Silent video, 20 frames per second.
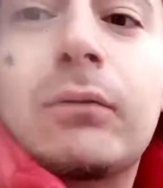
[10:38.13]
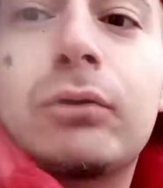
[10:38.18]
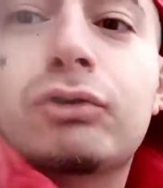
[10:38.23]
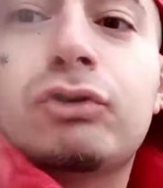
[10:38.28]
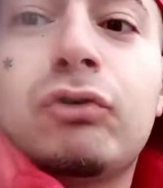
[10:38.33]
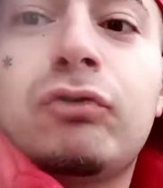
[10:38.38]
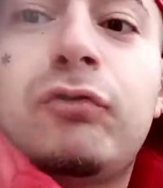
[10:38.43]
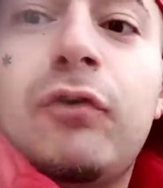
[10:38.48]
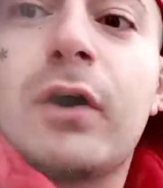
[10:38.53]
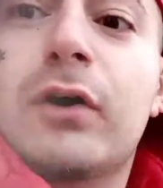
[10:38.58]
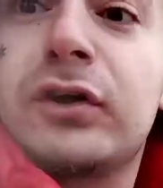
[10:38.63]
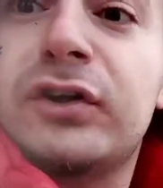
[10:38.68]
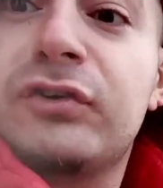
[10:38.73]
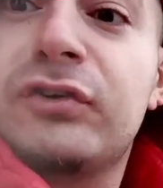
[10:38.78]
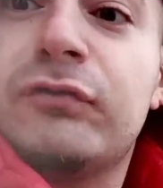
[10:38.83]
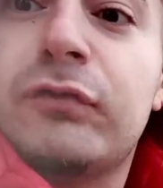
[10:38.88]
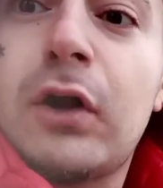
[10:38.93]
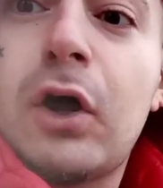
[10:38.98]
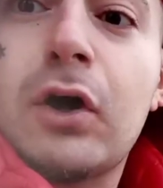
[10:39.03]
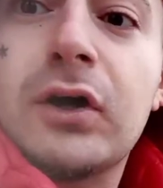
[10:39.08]
so fuck with this
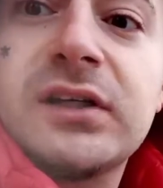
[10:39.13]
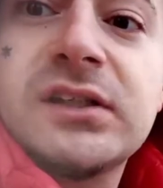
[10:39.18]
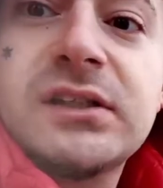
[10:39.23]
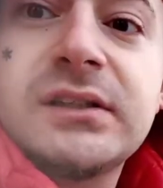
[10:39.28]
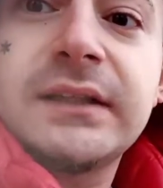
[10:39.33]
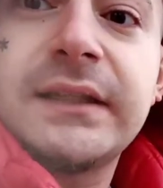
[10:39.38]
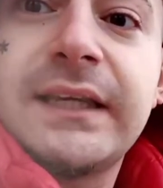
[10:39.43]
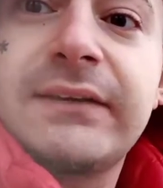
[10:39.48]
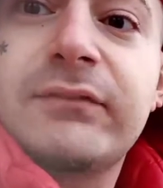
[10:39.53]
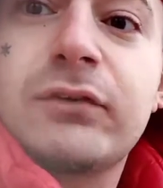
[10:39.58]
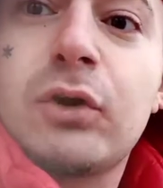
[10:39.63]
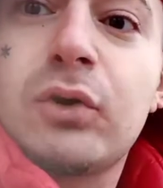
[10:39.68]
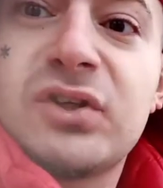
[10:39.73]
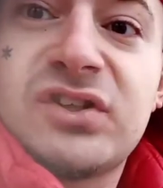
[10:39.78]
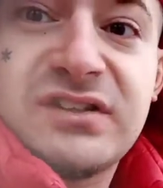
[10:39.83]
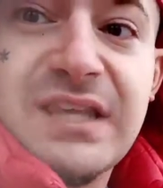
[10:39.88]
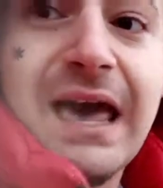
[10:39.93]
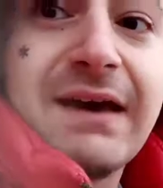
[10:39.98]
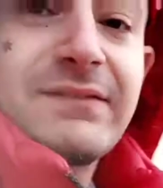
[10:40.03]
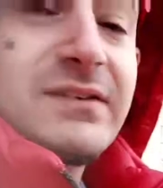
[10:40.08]
vlogging shit. Even though it's
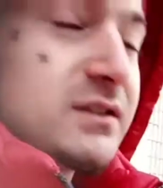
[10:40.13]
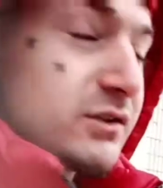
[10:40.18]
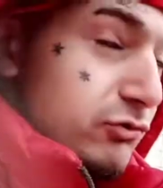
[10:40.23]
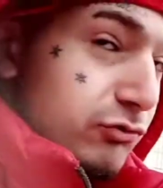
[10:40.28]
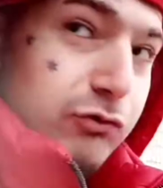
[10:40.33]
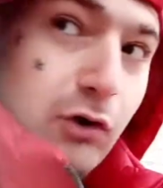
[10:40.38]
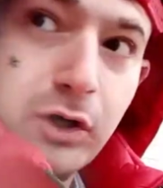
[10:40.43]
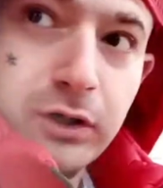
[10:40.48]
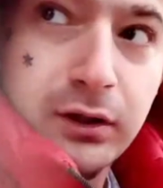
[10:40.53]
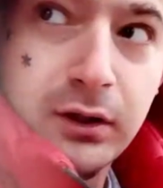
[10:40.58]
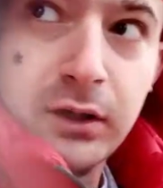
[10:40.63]
savage as fuck.